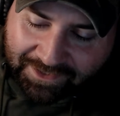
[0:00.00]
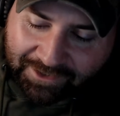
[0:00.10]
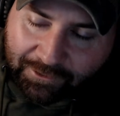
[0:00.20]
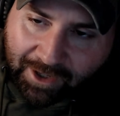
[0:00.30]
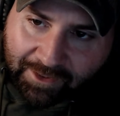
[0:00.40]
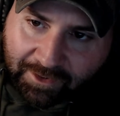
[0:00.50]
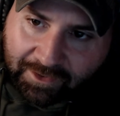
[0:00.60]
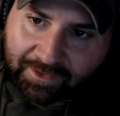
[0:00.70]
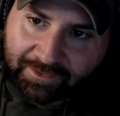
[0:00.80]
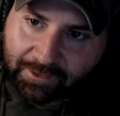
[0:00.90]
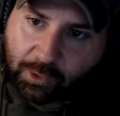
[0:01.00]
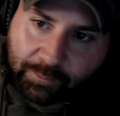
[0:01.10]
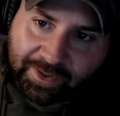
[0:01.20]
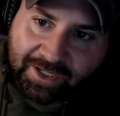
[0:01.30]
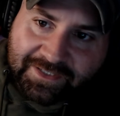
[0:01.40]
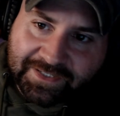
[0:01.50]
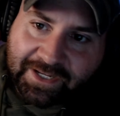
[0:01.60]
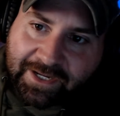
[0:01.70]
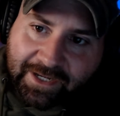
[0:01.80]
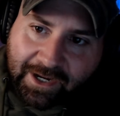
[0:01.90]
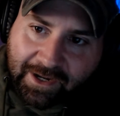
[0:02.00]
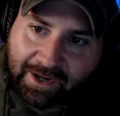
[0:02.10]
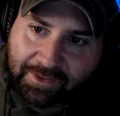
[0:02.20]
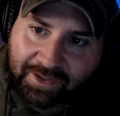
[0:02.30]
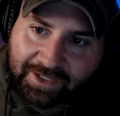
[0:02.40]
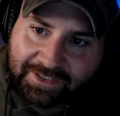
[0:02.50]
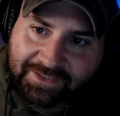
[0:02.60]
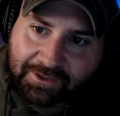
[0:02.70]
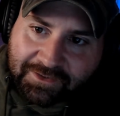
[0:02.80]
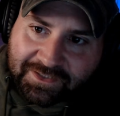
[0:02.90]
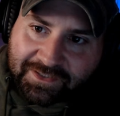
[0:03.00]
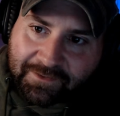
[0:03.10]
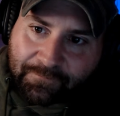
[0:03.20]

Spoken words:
other than the opening scene, I think he starts